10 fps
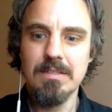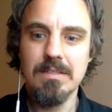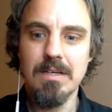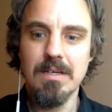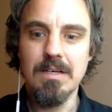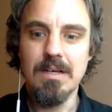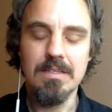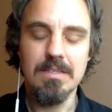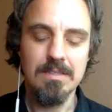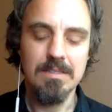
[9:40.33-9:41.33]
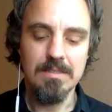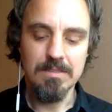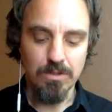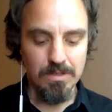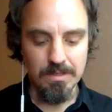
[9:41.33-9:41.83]
And
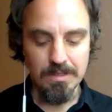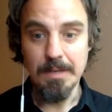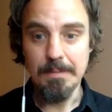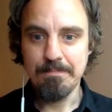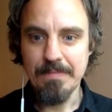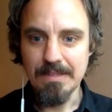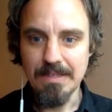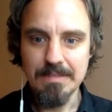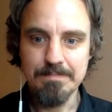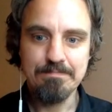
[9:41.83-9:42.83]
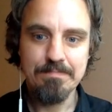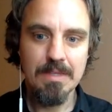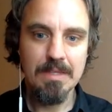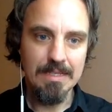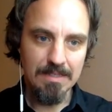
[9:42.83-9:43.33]
so, yeah, and then
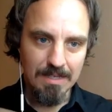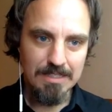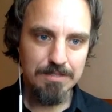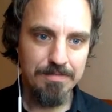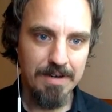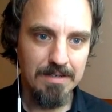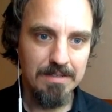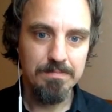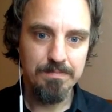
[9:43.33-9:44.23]
in the 9th sphere,